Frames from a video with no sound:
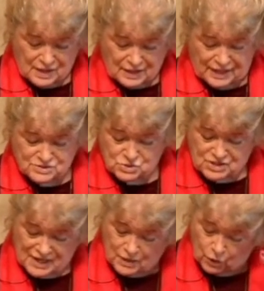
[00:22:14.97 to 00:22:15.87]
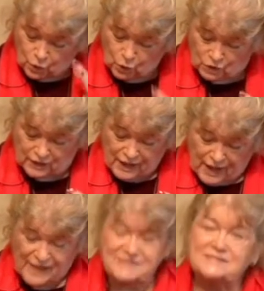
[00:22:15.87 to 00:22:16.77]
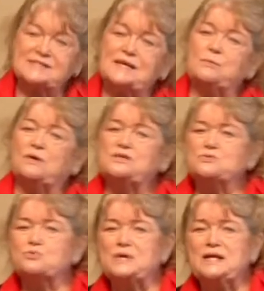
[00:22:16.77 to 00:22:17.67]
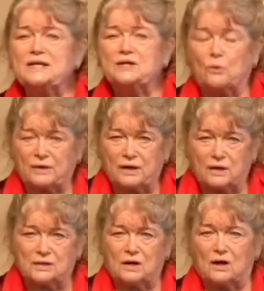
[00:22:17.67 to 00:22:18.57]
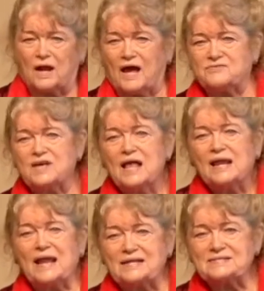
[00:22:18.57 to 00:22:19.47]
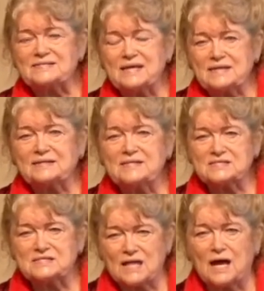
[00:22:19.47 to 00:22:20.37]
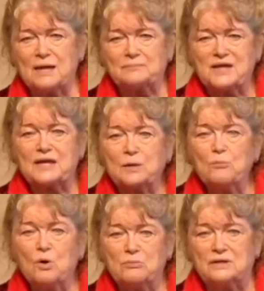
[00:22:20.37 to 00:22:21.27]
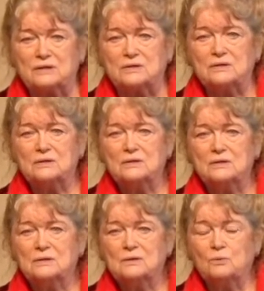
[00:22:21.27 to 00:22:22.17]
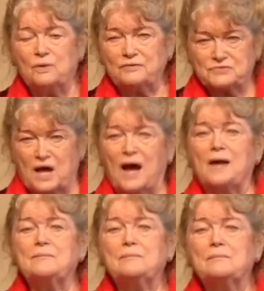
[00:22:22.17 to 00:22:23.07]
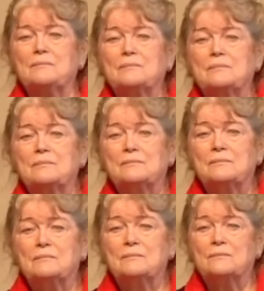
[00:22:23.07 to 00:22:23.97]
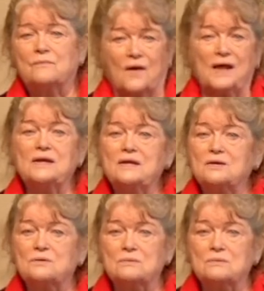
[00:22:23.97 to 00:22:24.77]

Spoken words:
Let's take a look and see what is really going on in our lives. Let's take this time, take a moment. We have time right here.